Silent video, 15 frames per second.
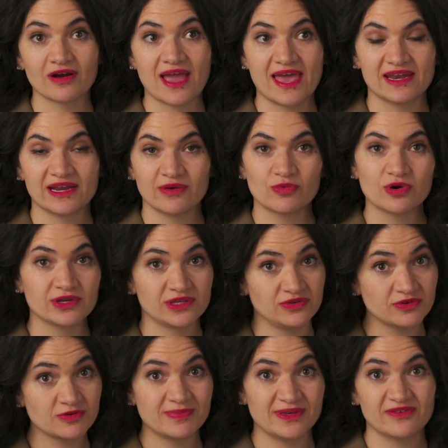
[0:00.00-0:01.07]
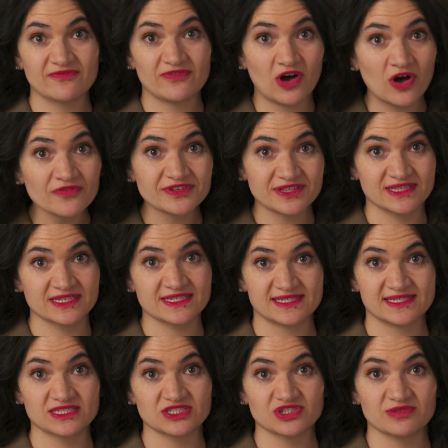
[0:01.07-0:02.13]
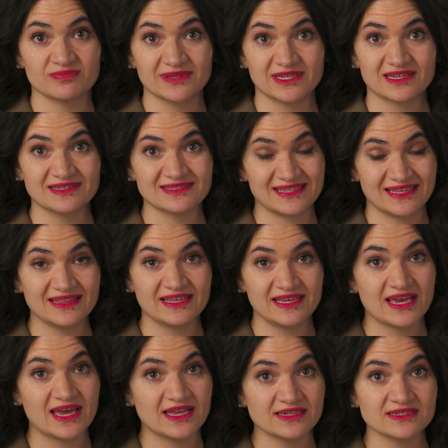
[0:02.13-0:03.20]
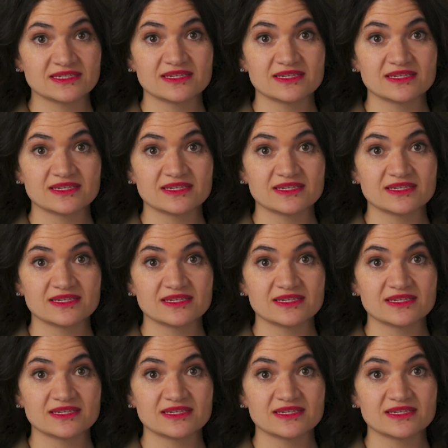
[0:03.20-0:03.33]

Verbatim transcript: And I want you to be involved in the decision because, in the end,